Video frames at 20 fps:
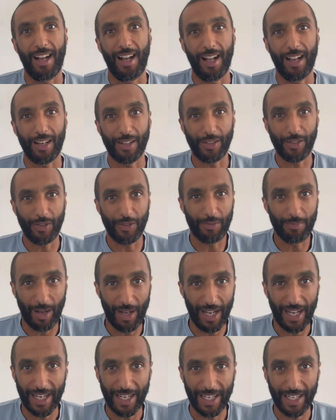I'll use
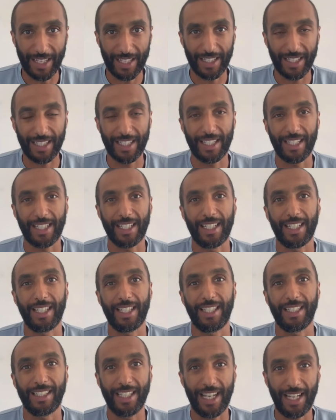my
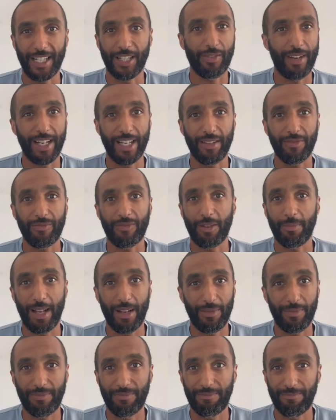daily trainer for
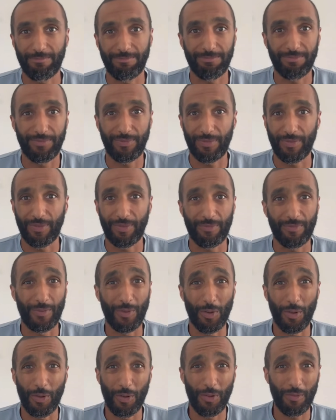about
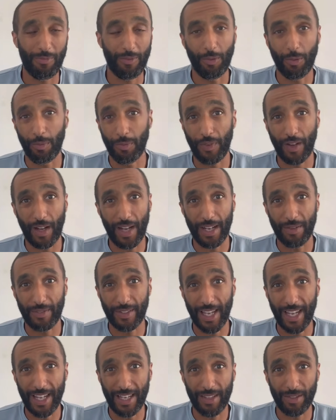4 or 5
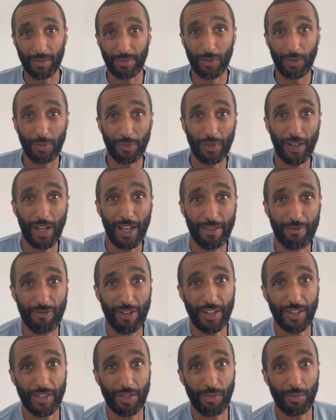days or 4 or 5
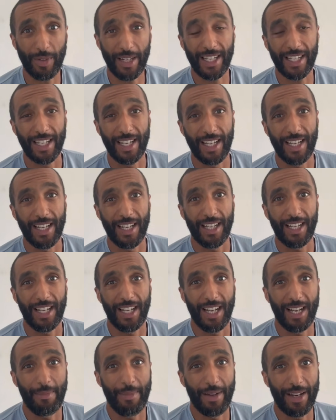runs a week.
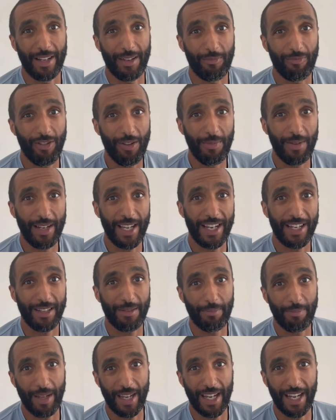And it'll probably end
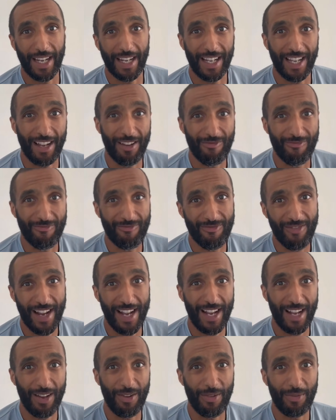up being
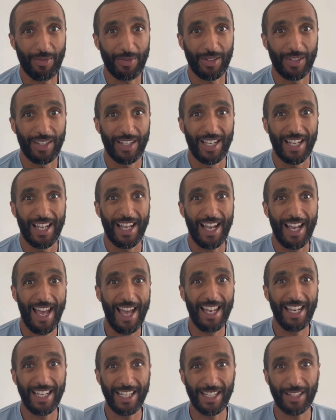around
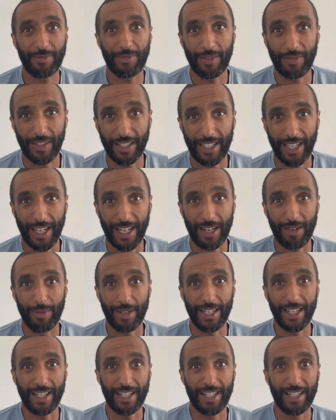at least 50k a
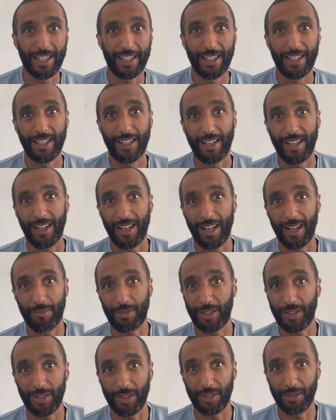week,
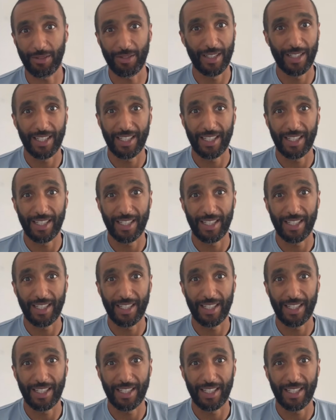up to